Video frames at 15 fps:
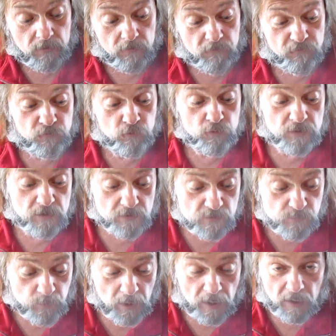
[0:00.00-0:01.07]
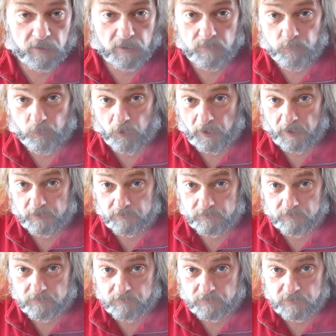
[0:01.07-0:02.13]
A few years back I bought
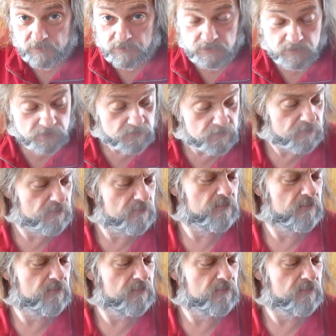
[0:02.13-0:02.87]
this